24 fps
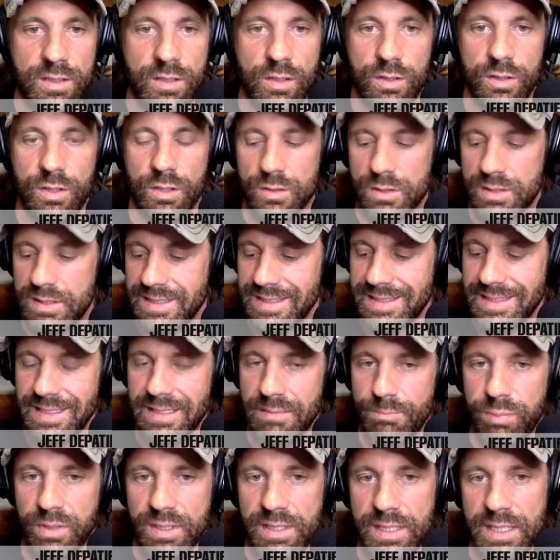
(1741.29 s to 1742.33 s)
You're
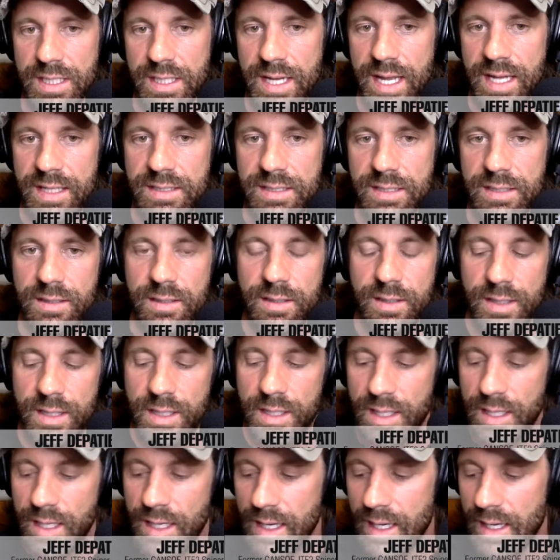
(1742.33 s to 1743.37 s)
deeply connected.
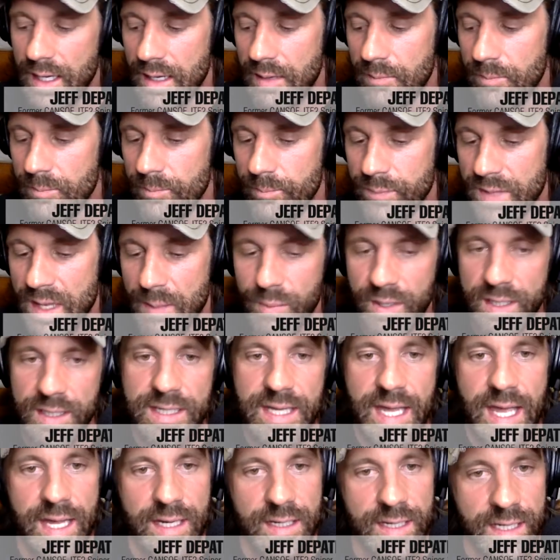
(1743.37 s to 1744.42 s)
But
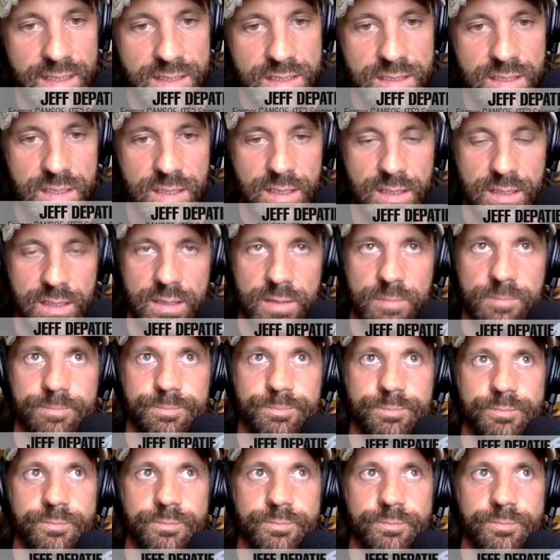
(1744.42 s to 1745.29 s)
again, that's like,